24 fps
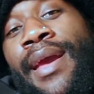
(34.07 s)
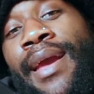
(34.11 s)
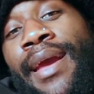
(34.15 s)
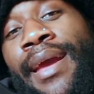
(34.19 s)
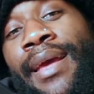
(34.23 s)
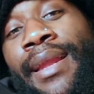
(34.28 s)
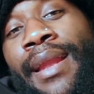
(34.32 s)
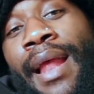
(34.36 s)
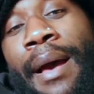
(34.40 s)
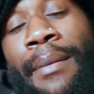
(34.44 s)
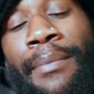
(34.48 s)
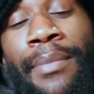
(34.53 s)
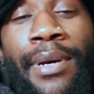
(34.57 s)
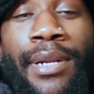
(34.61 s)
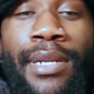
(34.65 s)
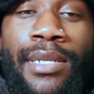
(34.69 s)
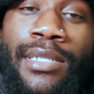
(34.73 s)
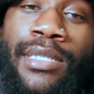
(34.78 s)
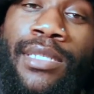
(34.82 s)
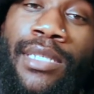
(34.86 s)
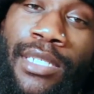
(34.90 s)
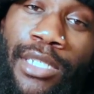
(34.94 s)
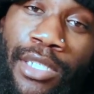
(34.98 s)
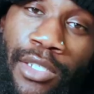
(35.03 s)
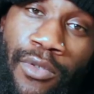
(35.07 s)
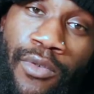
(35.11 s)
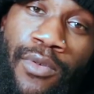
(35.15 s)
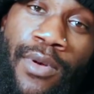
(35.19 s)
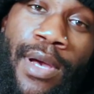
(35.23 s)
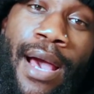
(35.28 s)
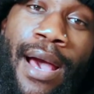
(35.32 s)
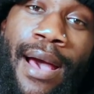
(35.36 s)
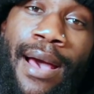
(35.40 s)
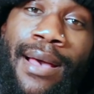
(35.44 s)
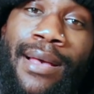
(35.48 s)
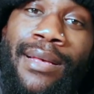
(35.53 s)
And I'm gonna teach you
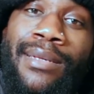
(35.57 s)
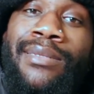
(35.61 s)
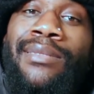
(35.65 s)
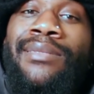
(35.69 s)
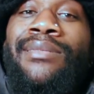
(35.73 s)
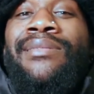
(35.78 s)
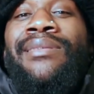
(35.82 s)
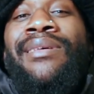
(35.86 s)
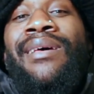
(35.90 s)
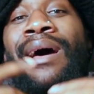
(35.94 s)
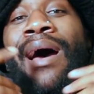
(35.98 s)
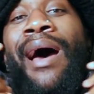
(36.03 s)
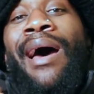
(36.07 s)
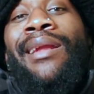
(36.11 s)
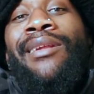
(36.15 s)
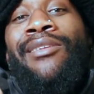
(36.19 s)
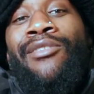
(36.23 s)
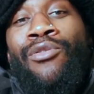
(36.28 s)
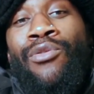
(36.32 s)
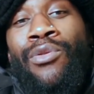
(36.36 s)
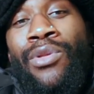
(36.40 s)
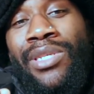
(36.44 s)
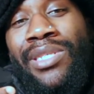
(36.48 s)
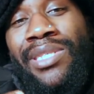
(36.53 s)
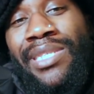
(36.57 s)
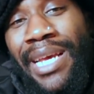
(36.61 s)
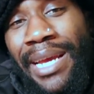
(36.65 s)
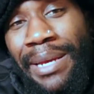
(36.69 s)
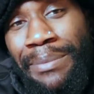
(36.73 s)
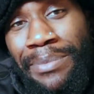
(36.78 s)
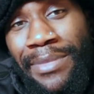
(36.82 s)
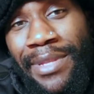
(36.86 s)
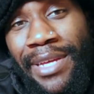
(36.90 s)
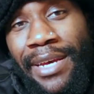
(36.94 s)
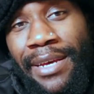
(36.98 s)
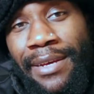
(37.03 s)
guys how to do the
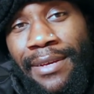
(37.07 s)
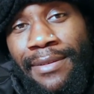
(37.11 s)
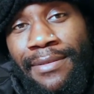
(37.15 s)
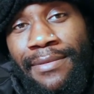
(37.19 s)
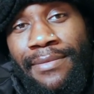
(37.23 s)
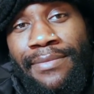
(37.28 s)
same thing.